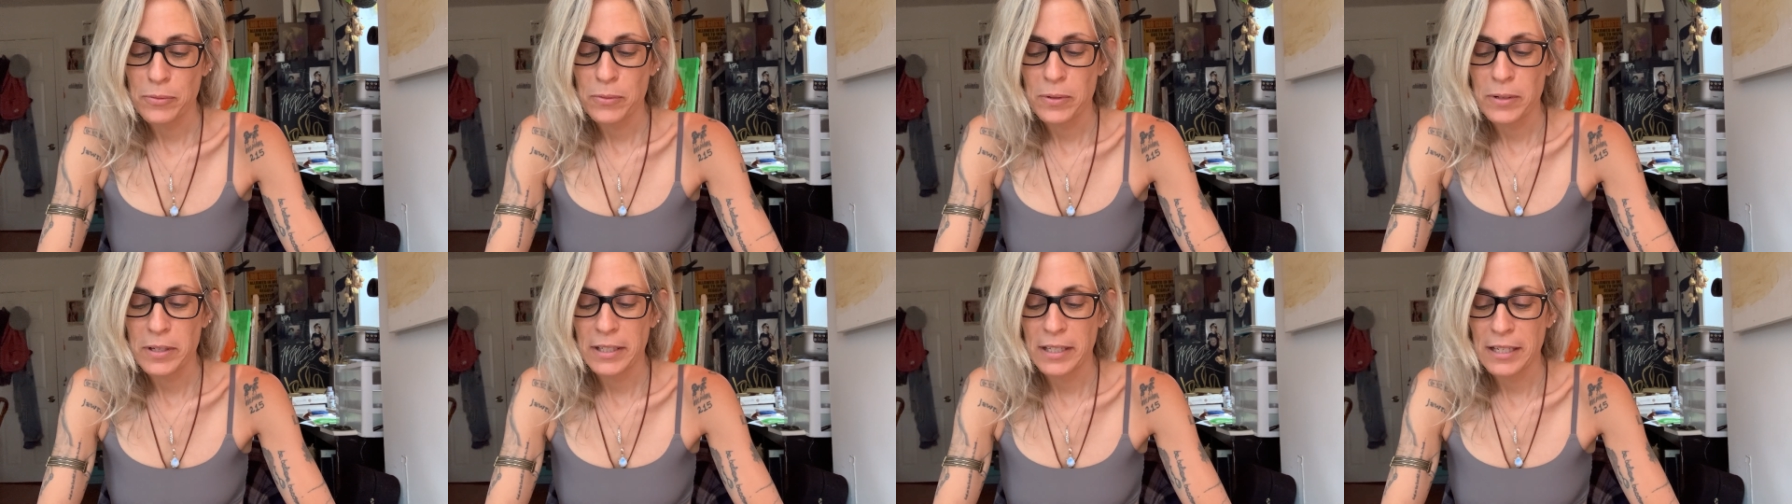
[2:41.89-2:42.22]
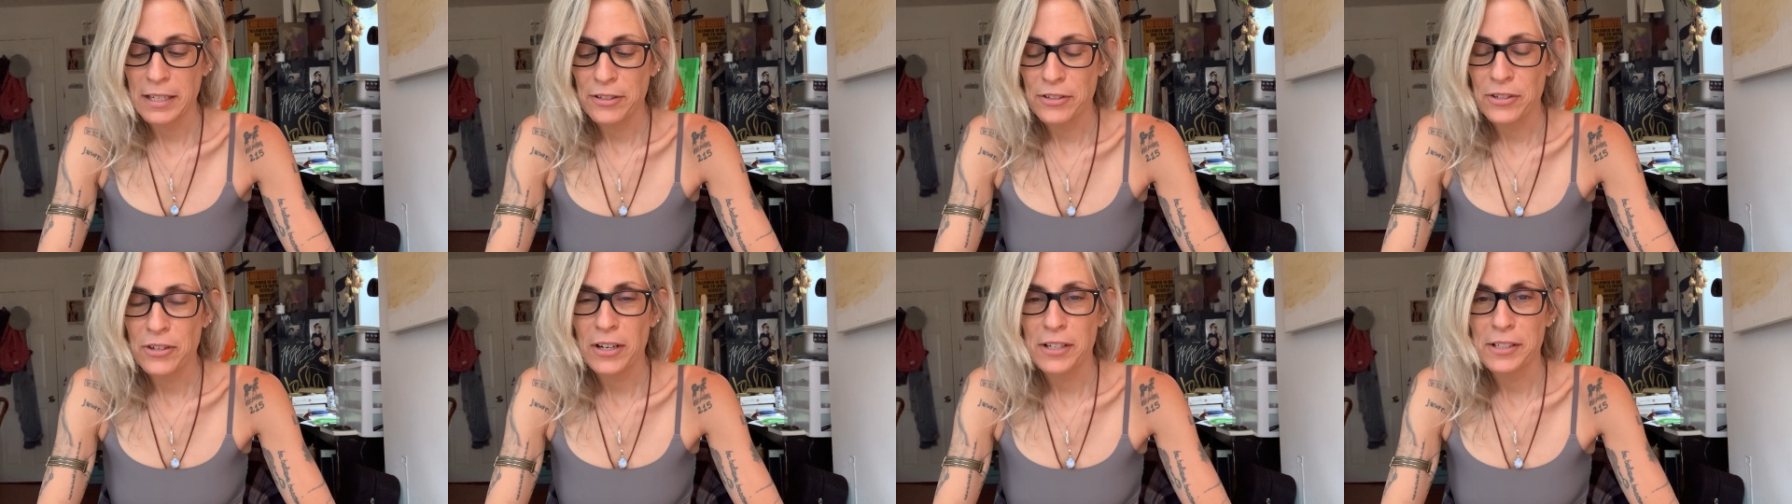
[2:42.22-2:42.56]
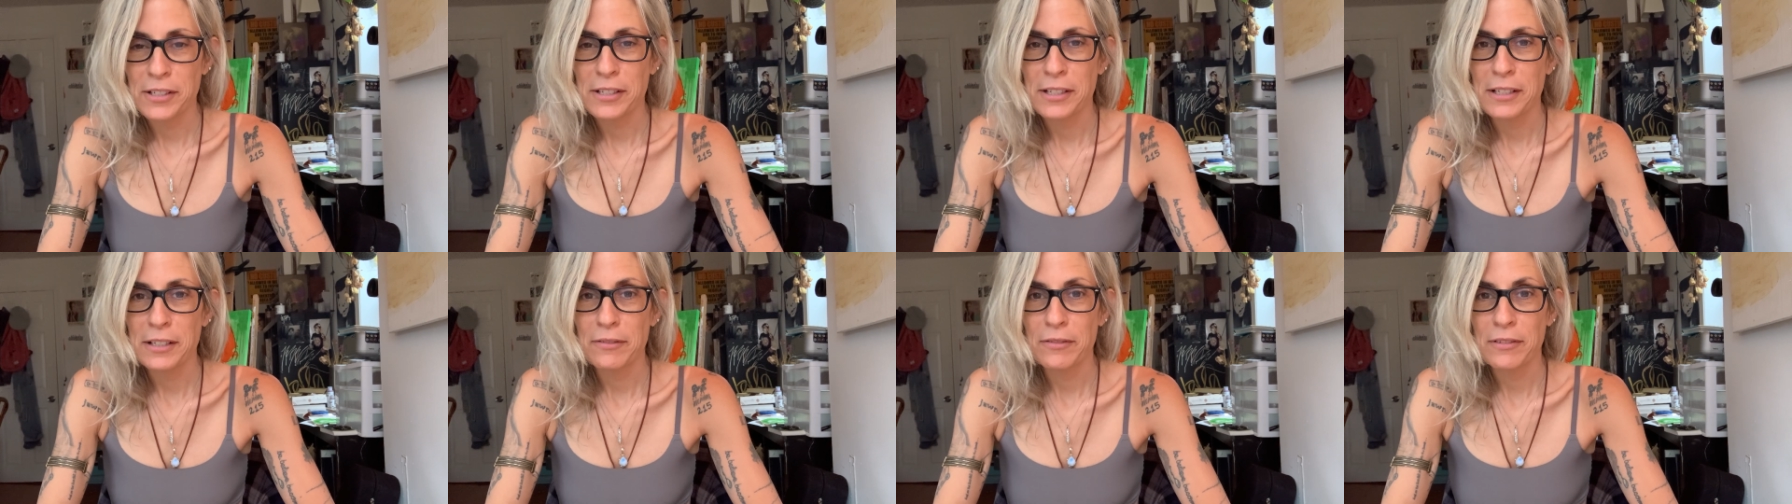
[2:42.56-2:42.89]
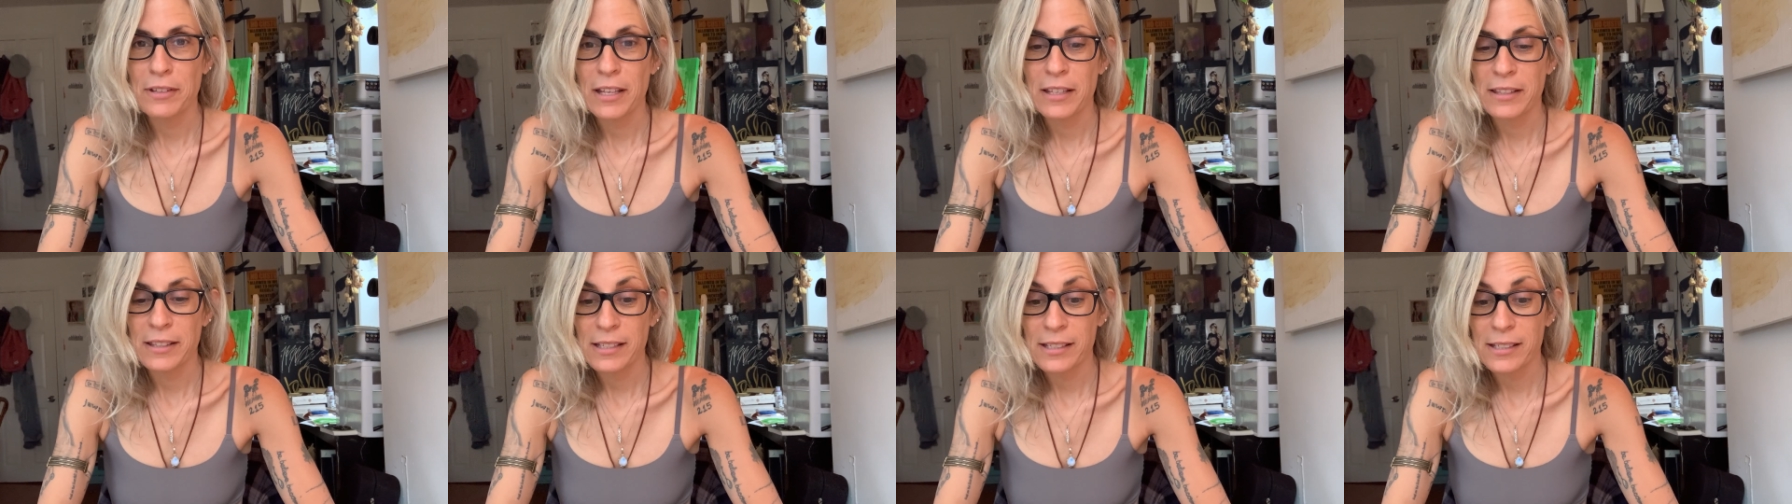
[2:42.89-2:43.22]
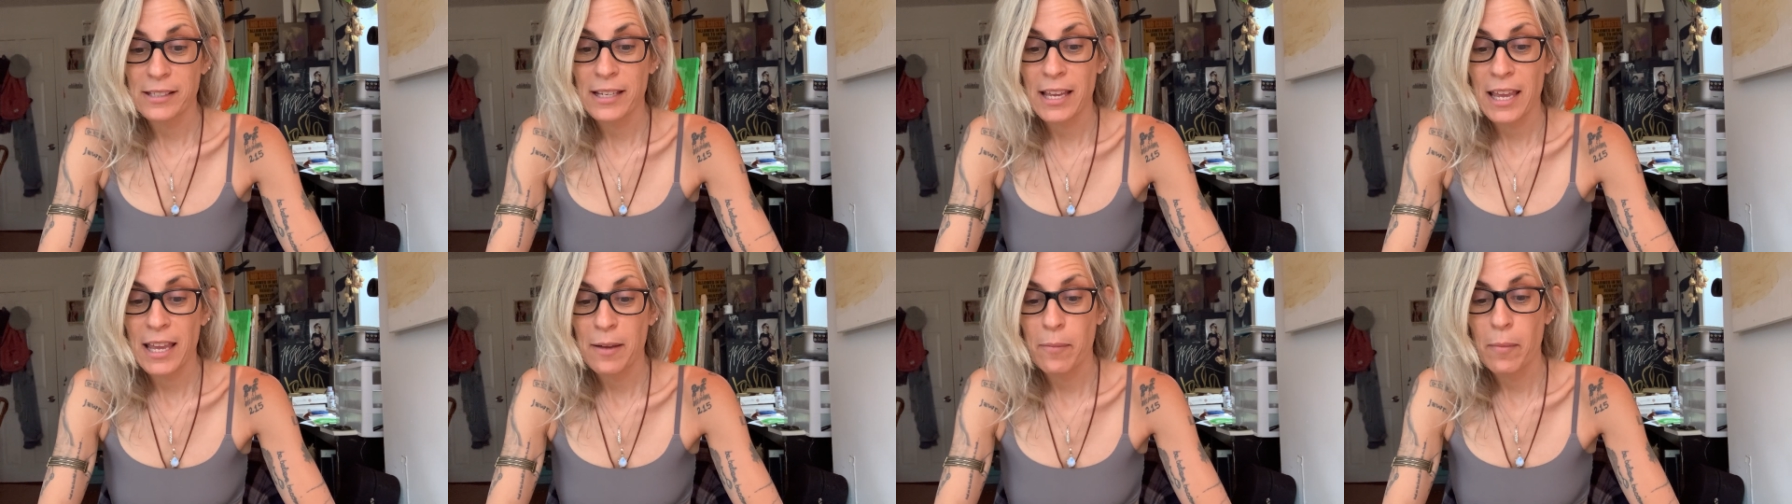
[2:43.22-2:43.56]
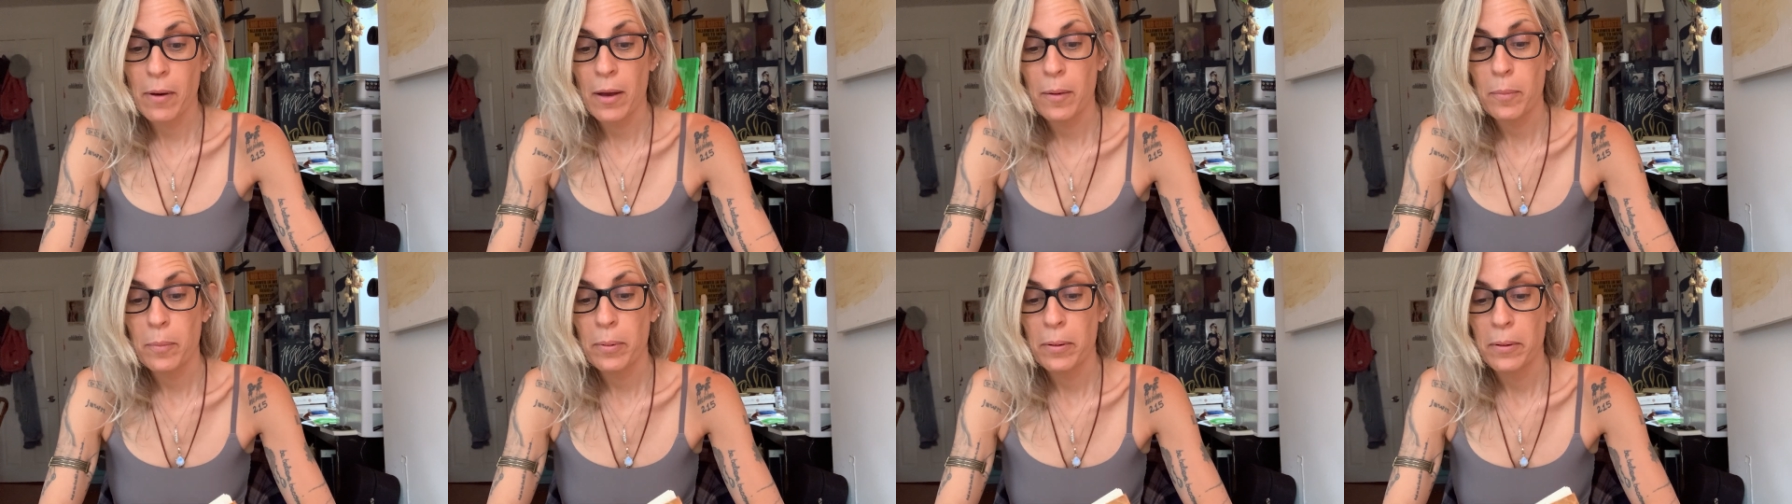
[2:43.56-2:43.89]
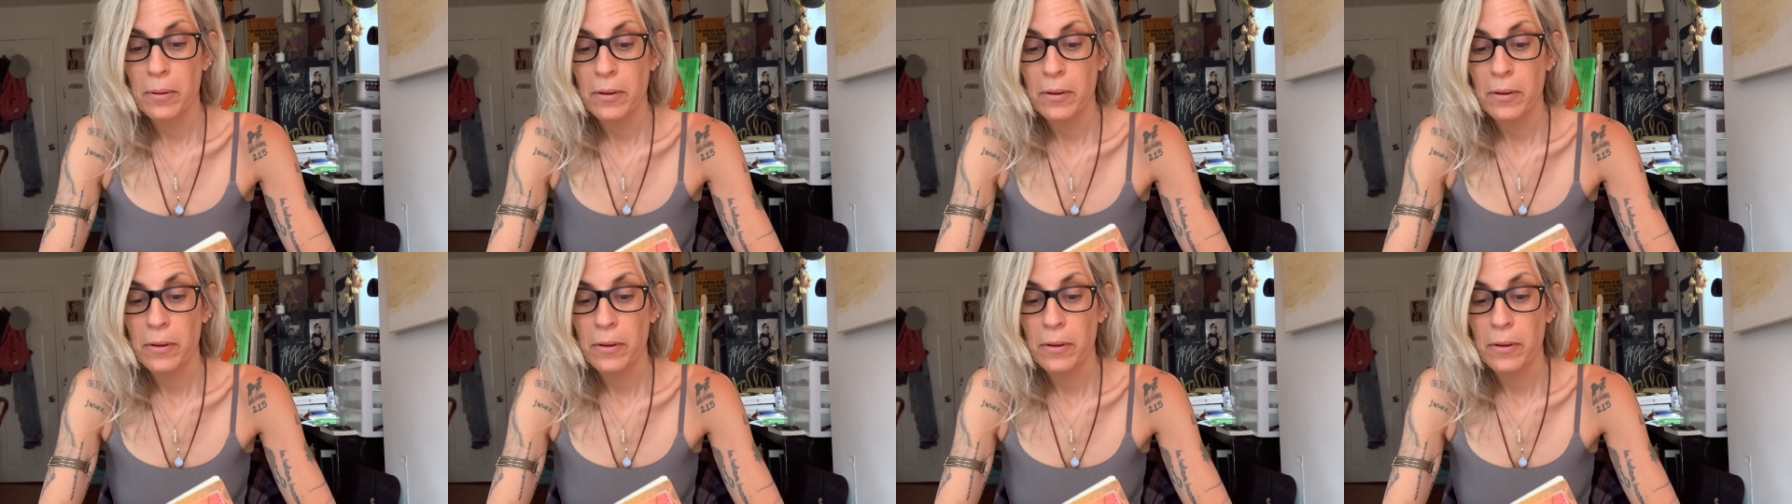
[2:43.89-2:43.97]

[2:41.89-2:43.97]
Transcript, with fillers: really interesting that this came up